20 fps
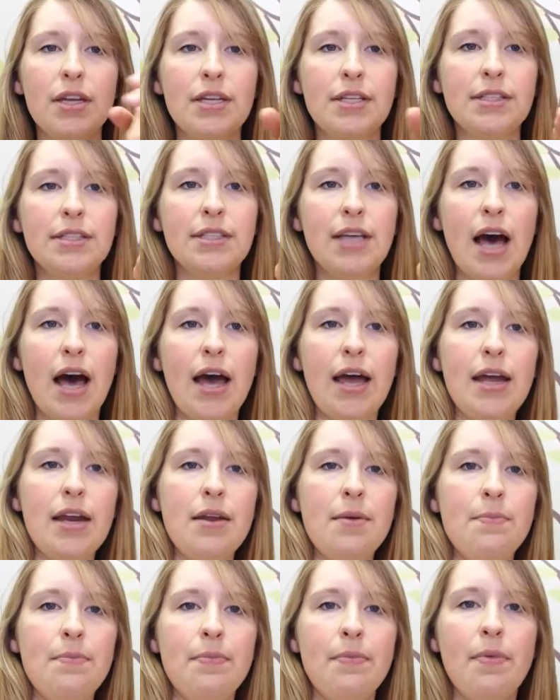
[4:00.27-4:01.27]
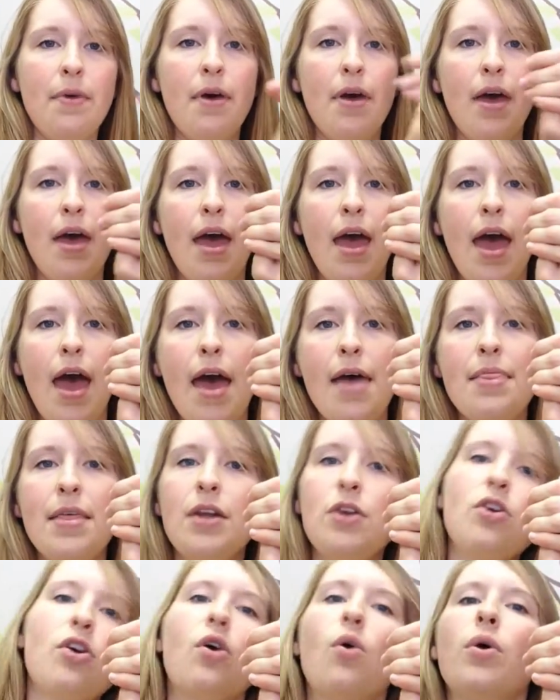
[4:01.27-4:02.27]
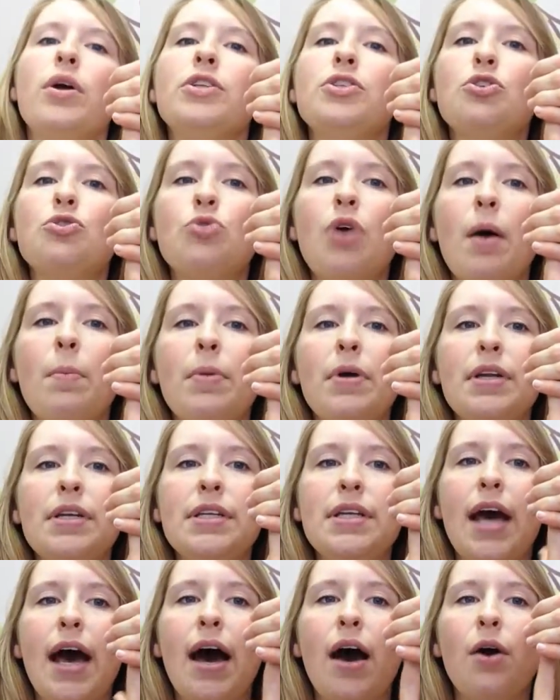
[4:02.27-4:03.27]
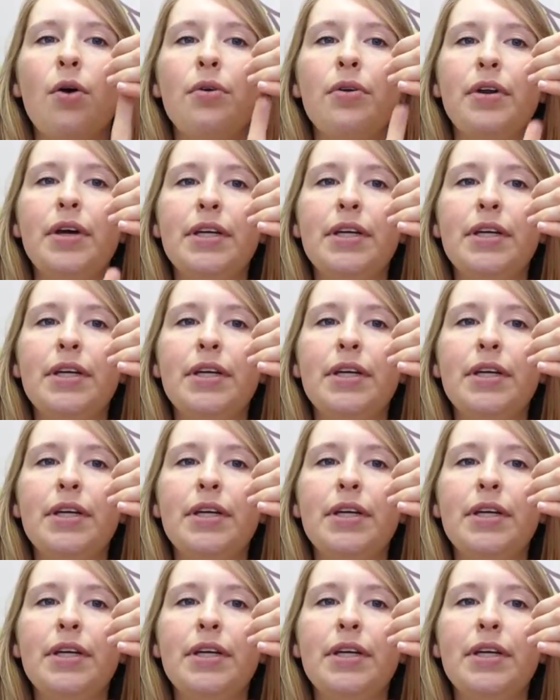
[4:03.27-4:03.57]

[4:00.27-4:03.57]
inside, and then you're going to drop it down